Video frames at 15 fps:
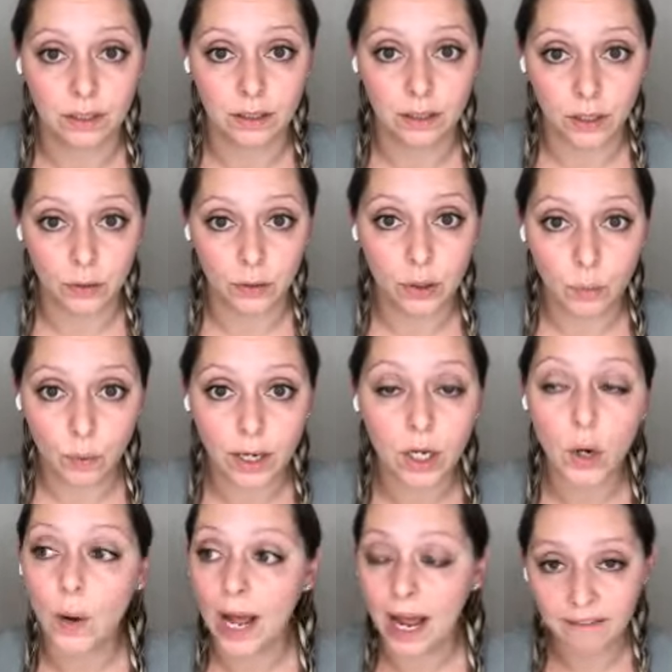You know, you want
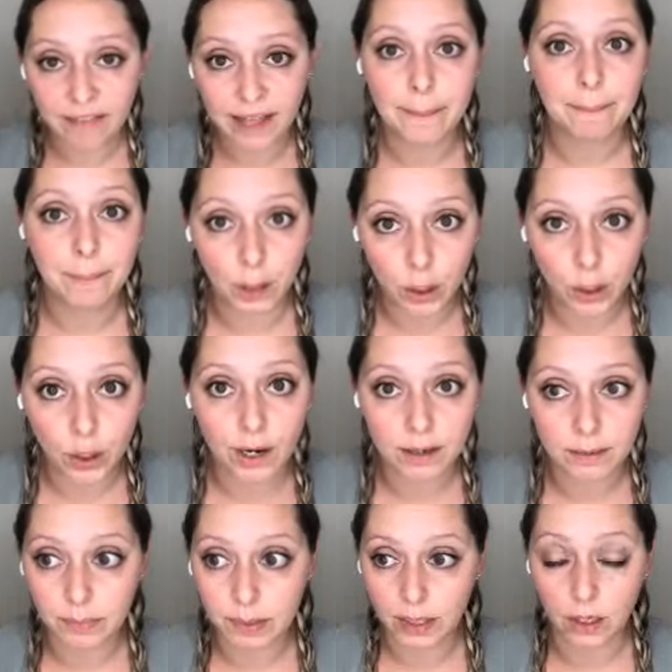to go have that burger and
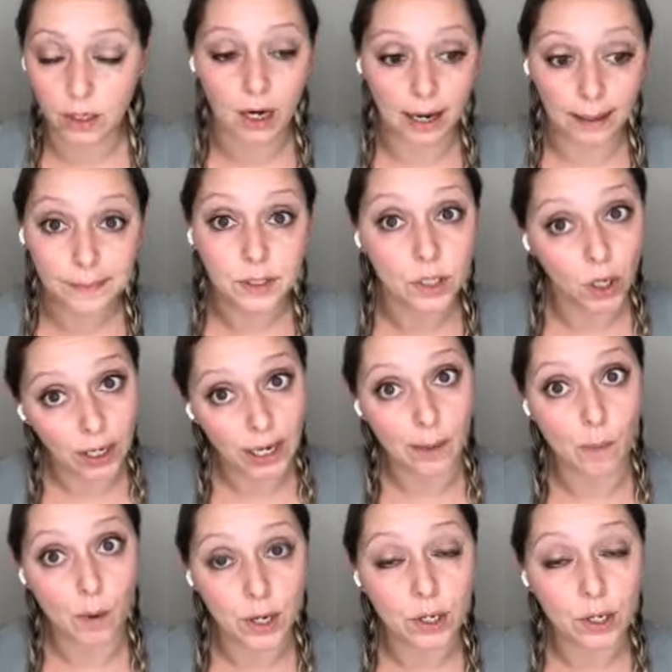a beer. I'm sorry. I
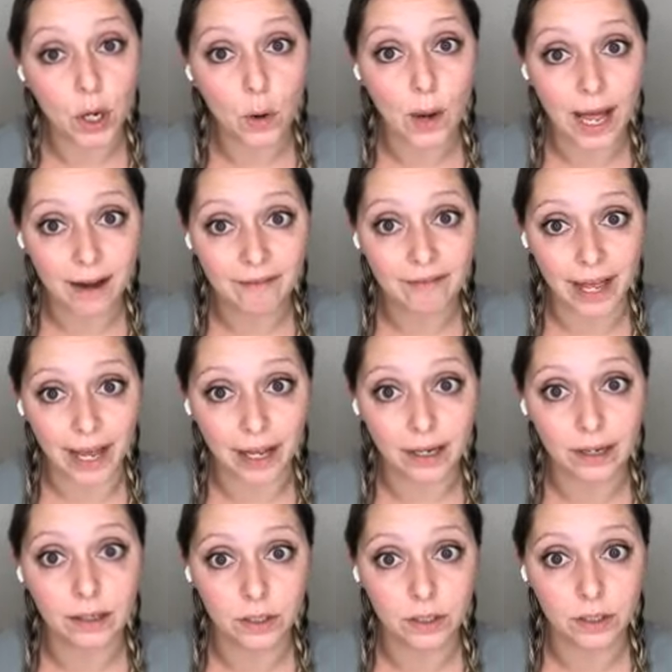want you to go have that
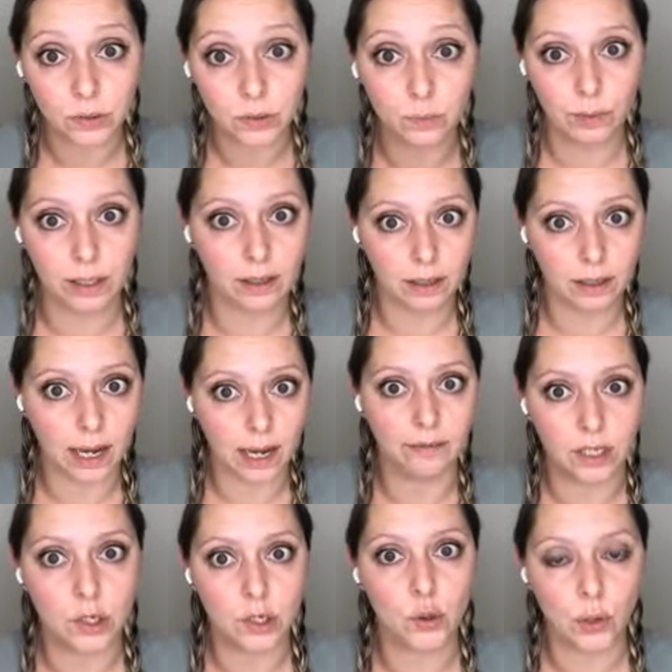because we
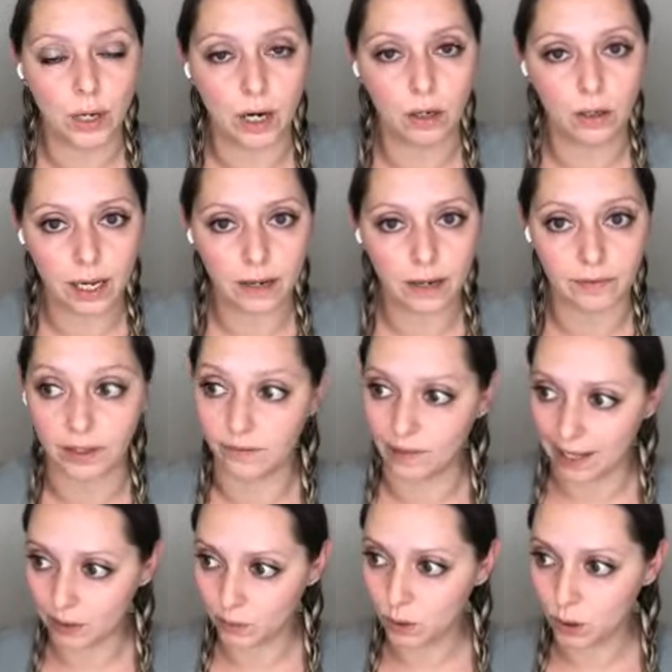have to enjoy our life. And if
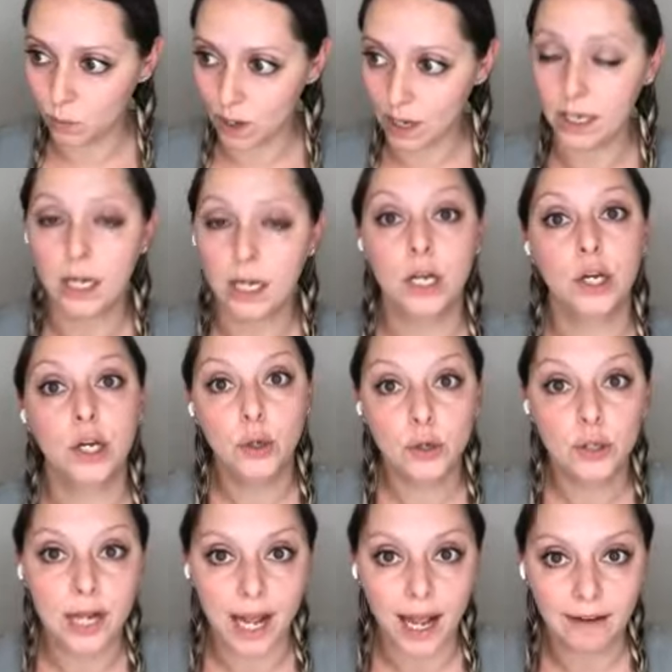that's what you want, you
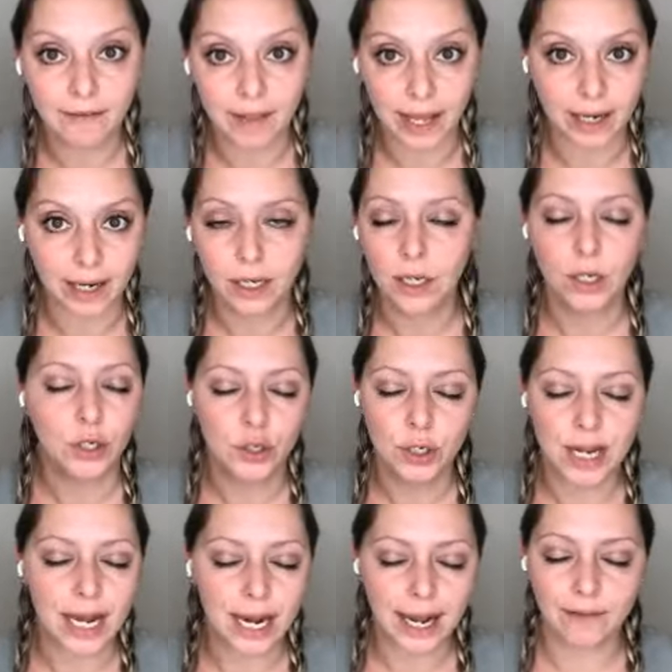should have that.
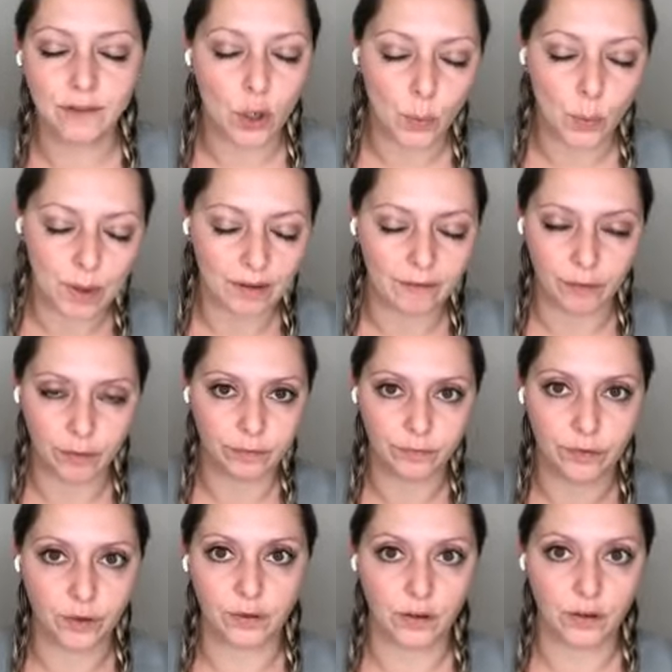Should not have to omit for,
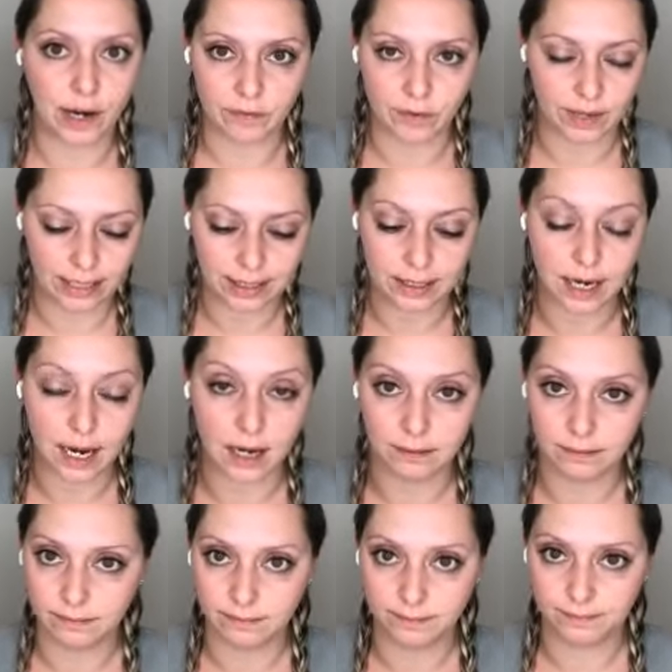for forever. That's not
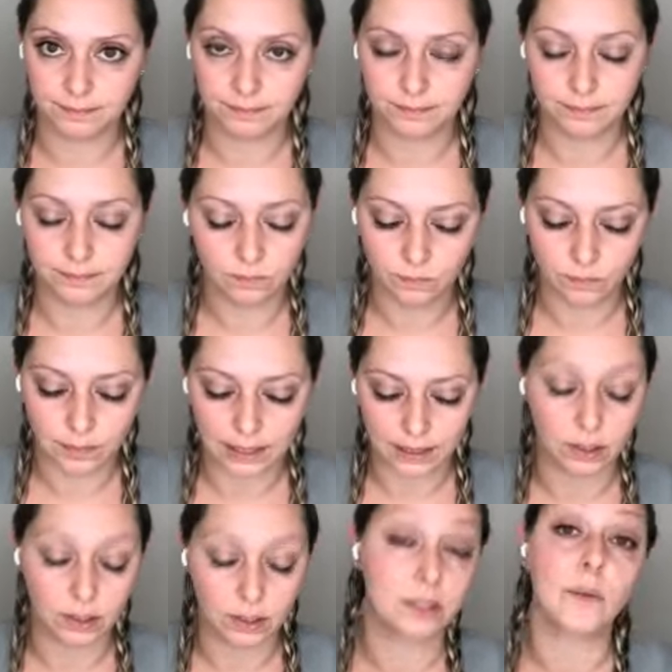
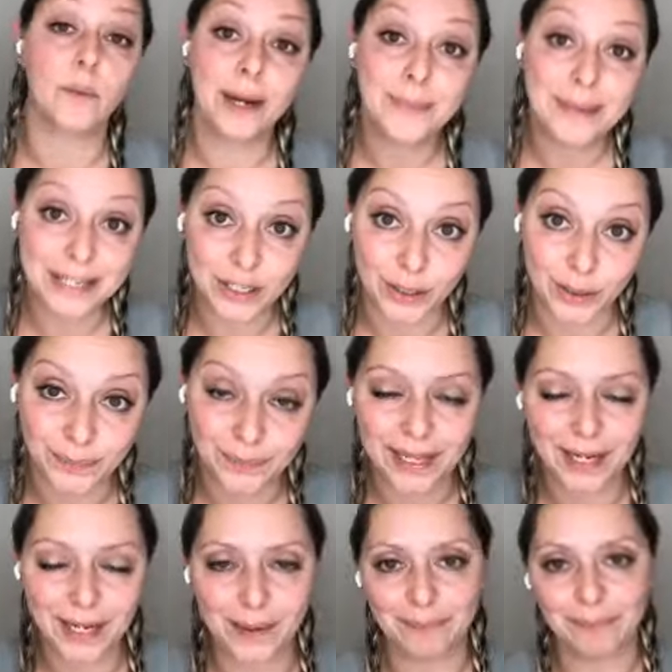that's just not what I'm oh. into.
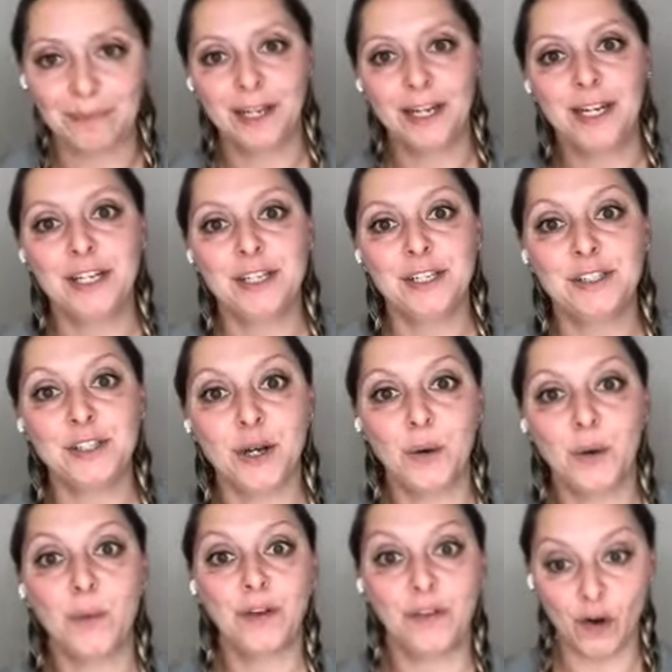Anyway,
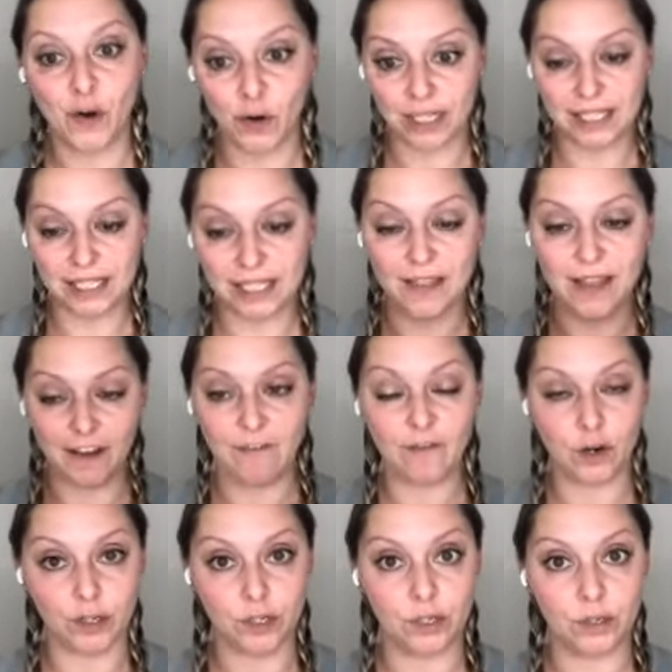so yeah. we focus on that
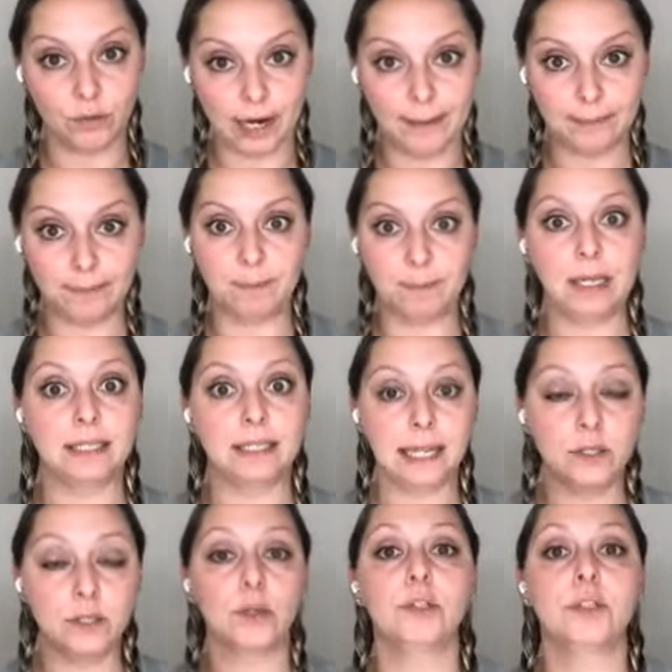first, right? Because
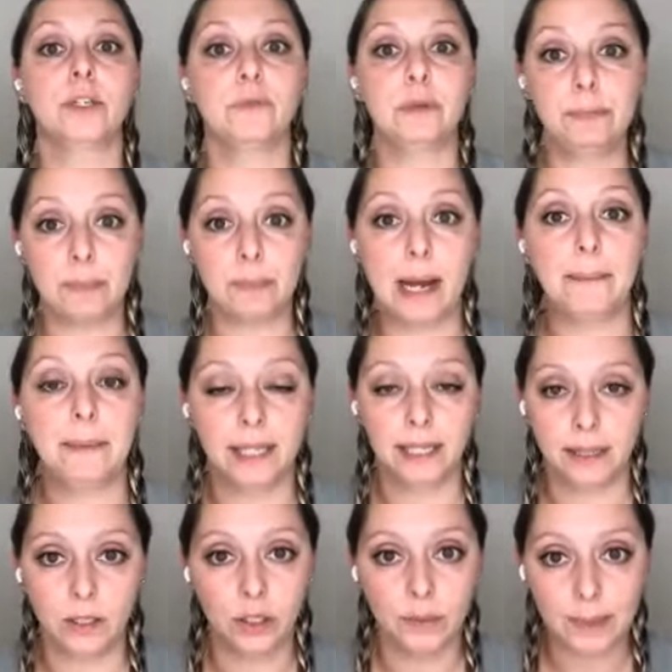that's also going to
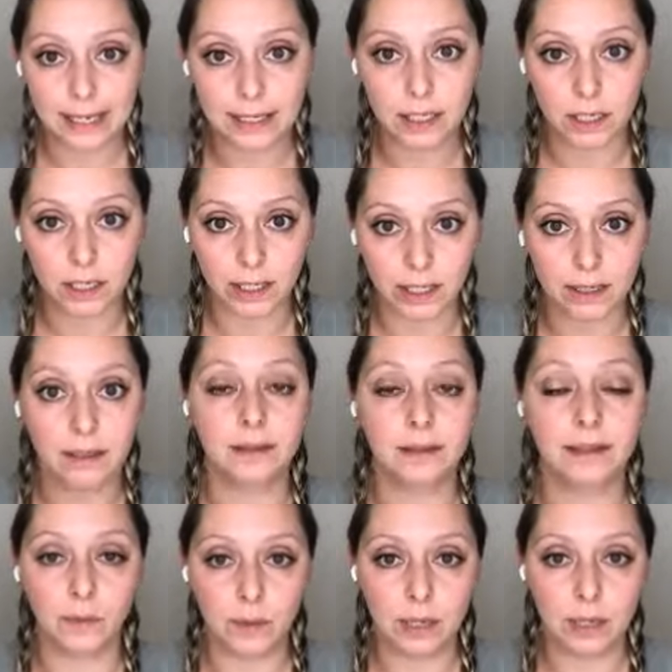repopulate the good bacteria
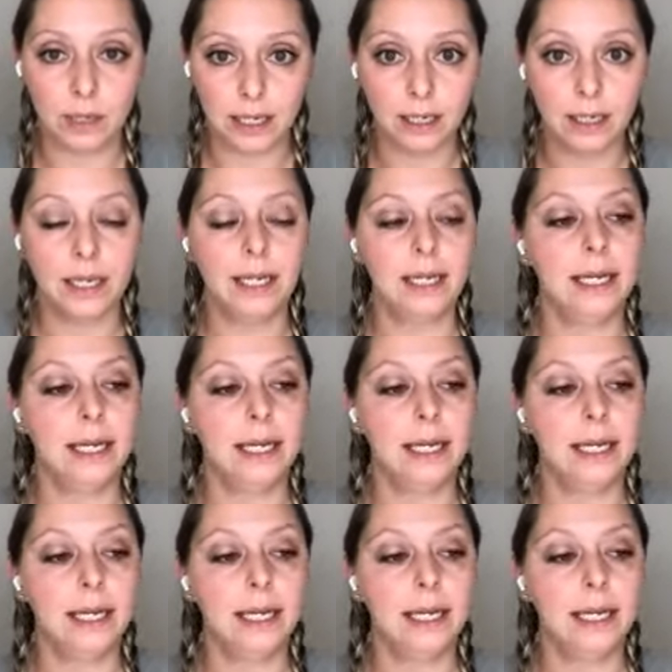that we need.